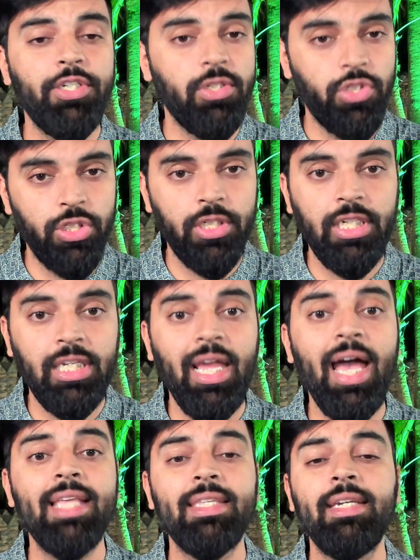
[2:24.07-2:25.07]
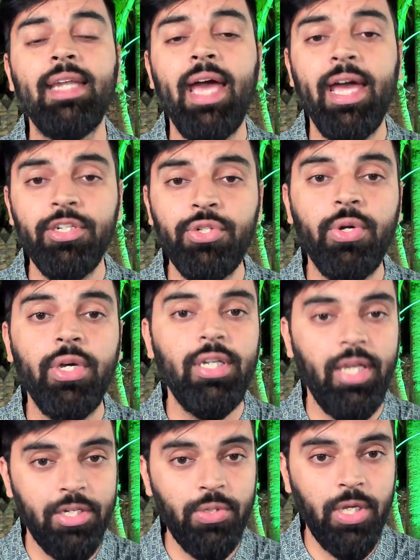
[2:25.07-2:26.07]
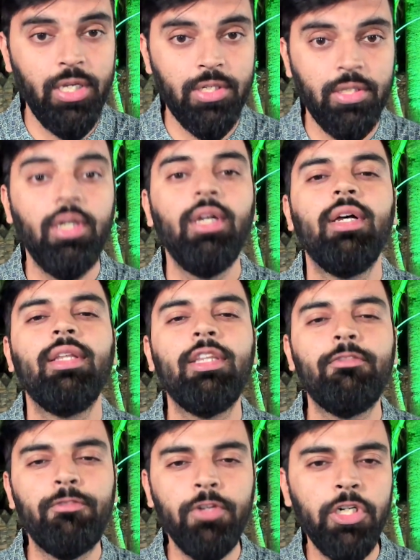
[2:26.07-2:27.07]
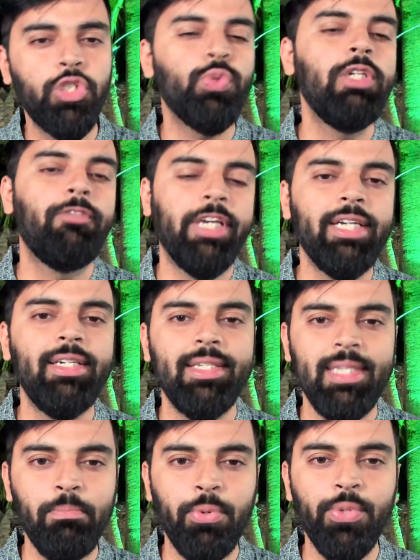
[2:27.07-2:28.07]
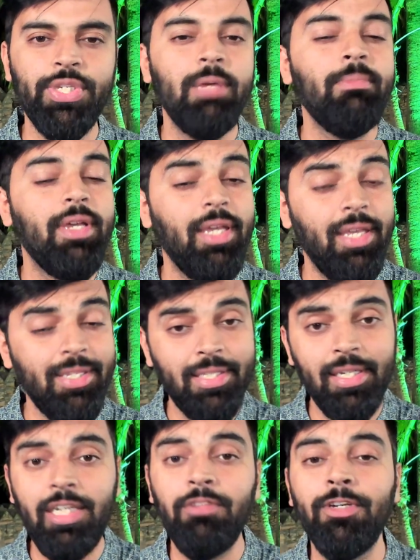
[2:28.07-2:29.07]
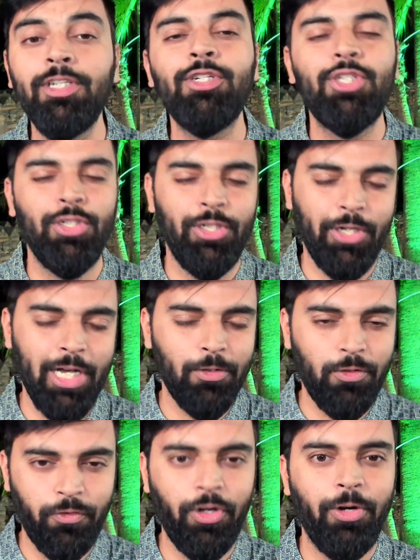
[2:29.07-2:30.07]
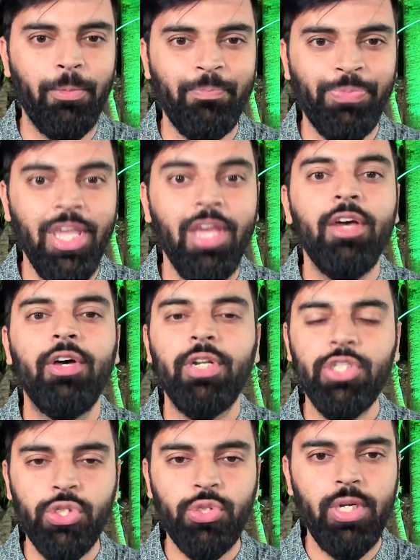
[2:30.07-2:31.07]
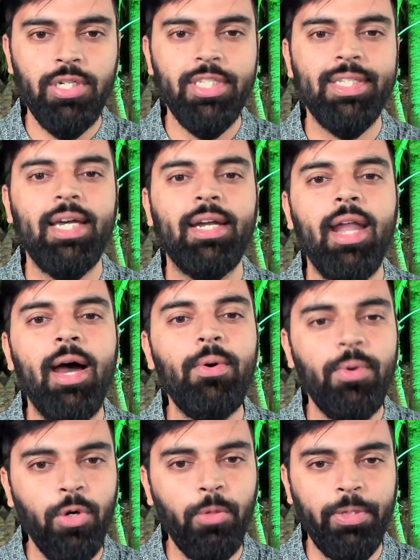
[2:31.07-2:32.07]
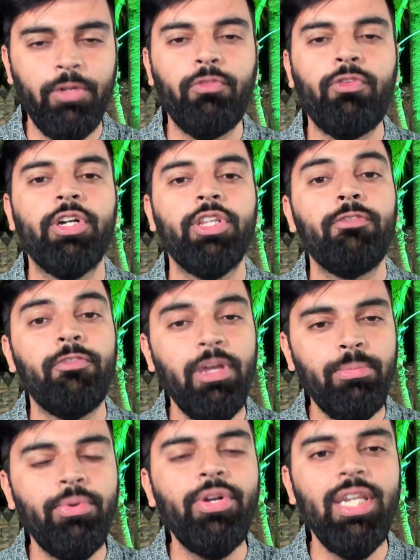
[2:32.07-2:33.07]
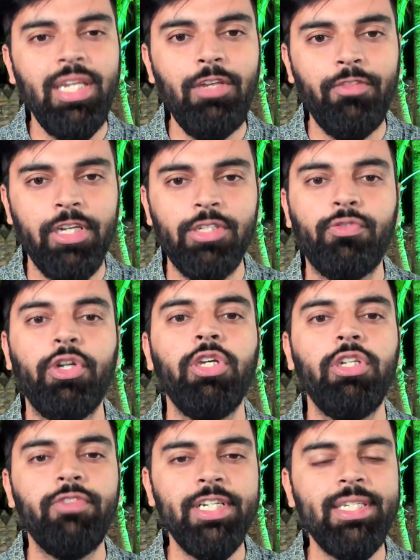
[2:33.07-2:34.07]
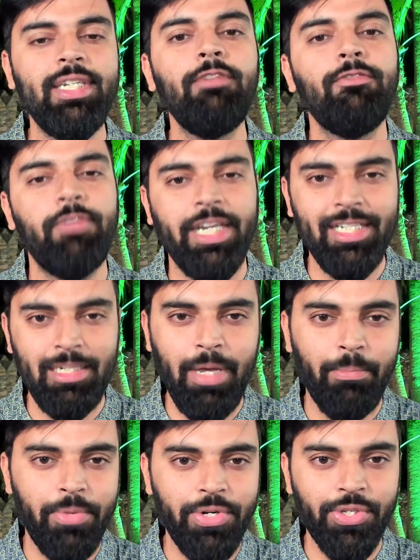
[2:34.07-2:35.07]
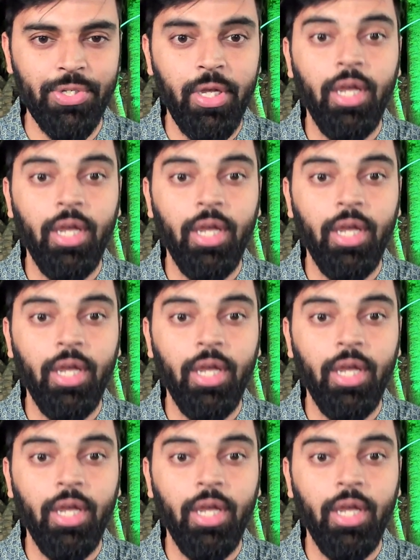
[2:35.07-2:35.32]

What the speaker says: your journey as an Android educator, the Virtual Faculty Symposium is the event to look out for. Registrations are now open for the February event for university faculty members.